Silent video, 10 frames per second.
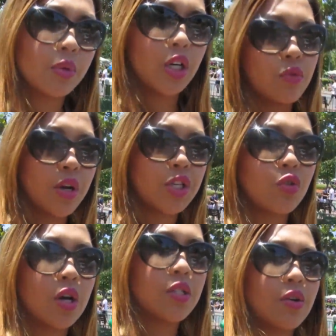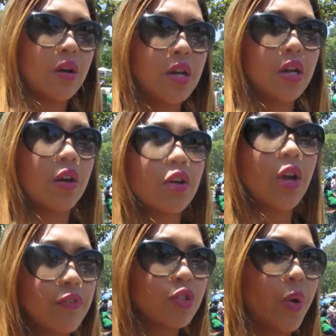good restaurants around here,
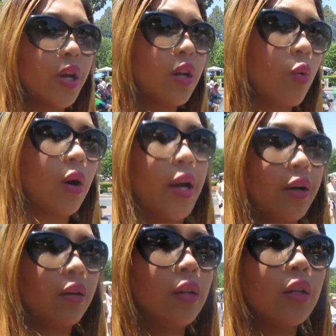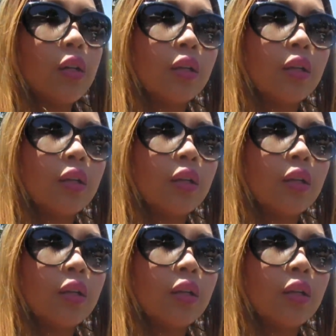you have to wait a while.